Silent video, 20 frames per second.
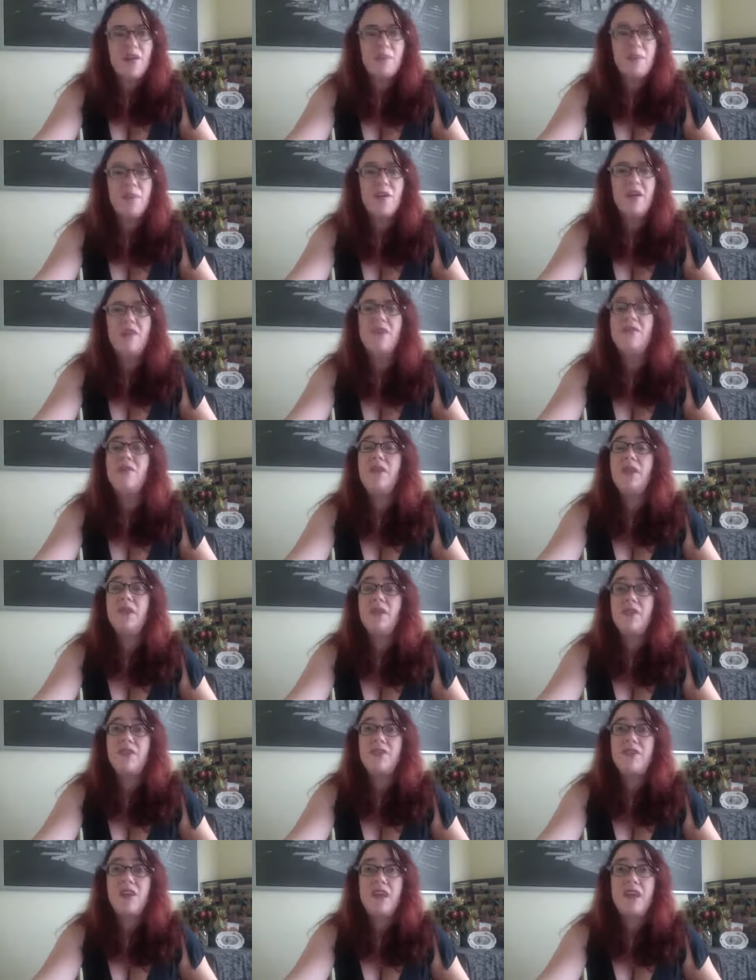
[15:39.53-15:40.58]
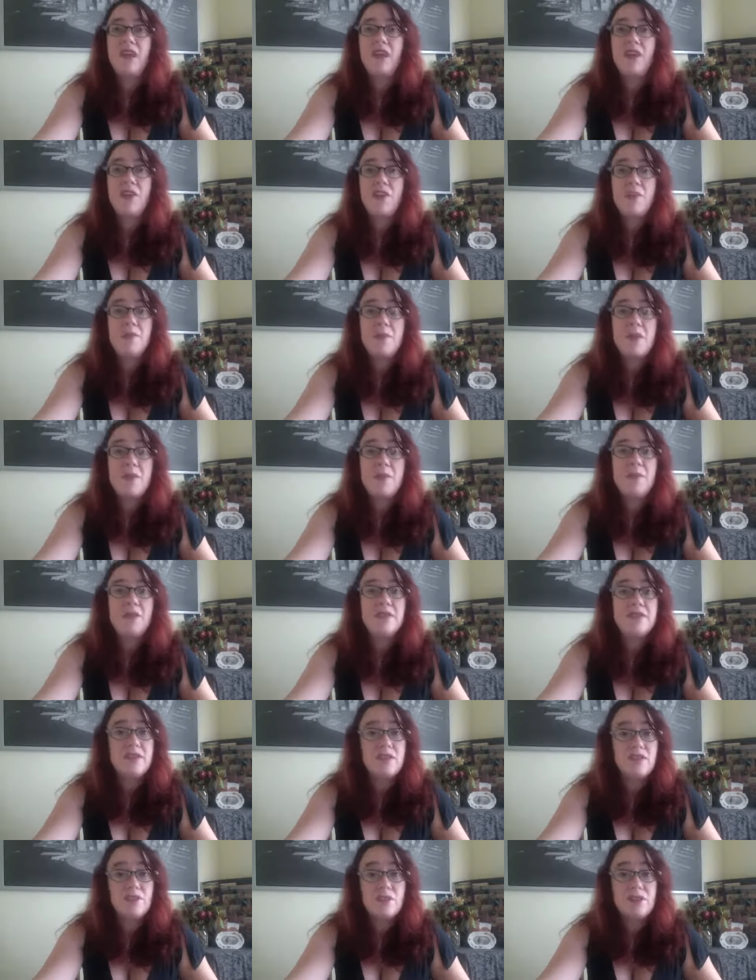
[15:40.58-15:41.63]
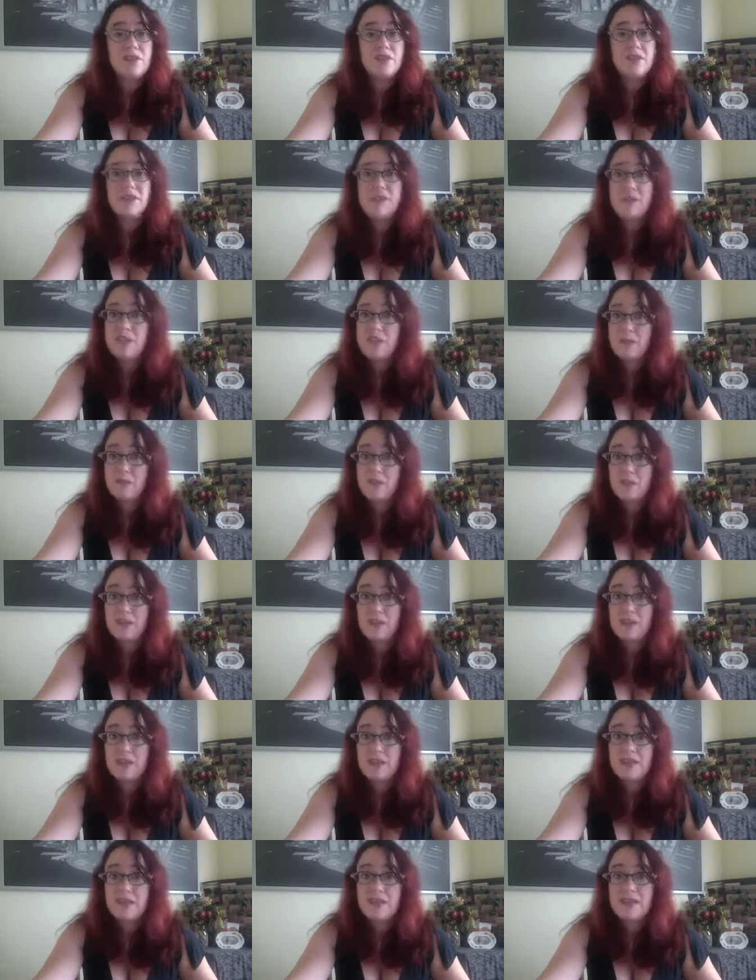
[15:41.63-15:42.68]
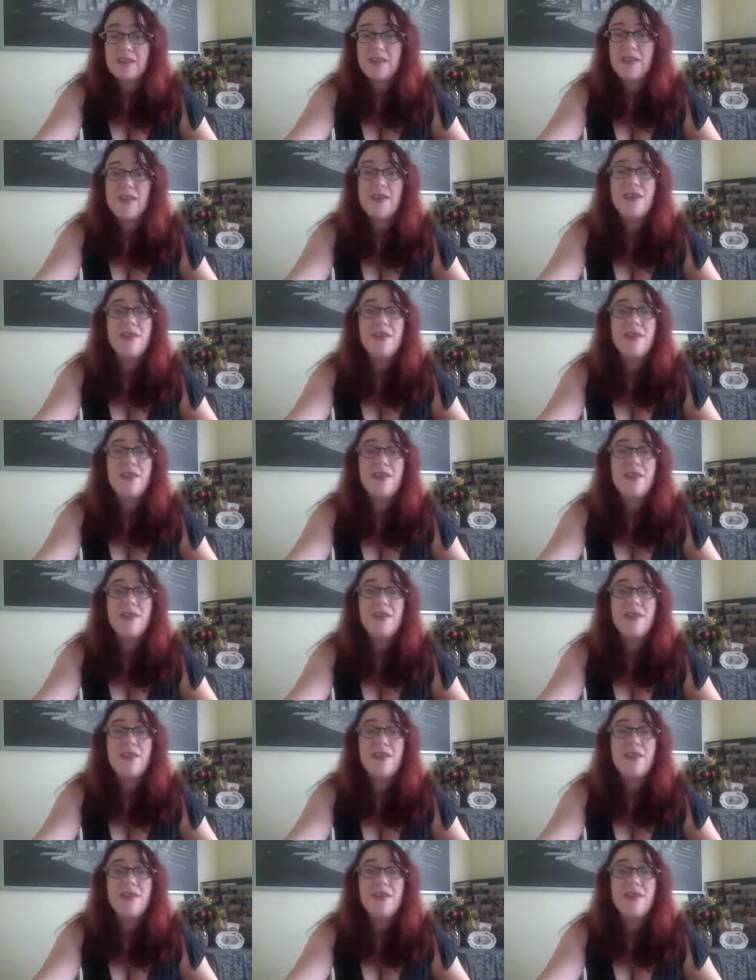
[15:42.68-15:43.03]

pointing fingers at other people and situations and experiences